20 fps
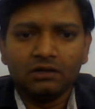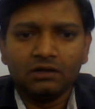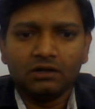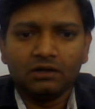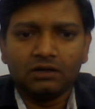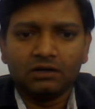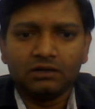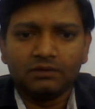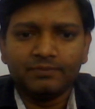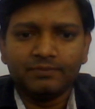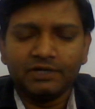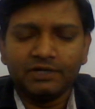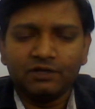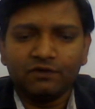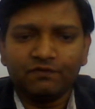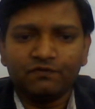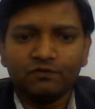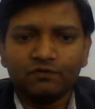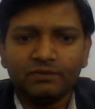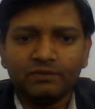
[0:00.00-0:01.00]
Uh, many
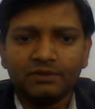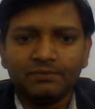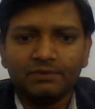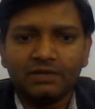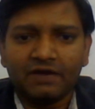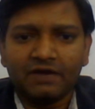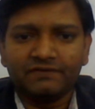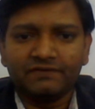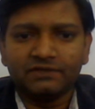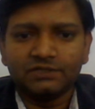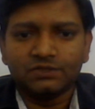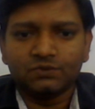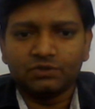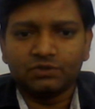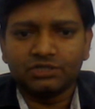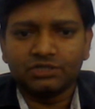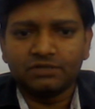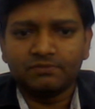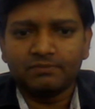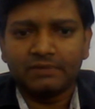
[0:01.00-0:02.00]
of you may be having this
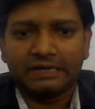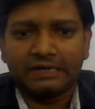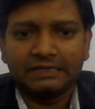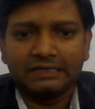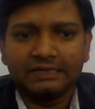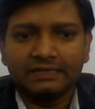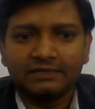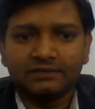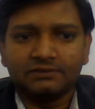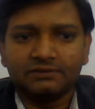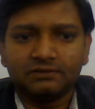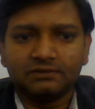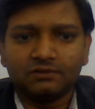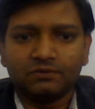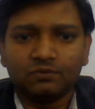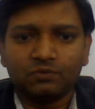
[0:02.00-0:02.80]
question in mind that uh,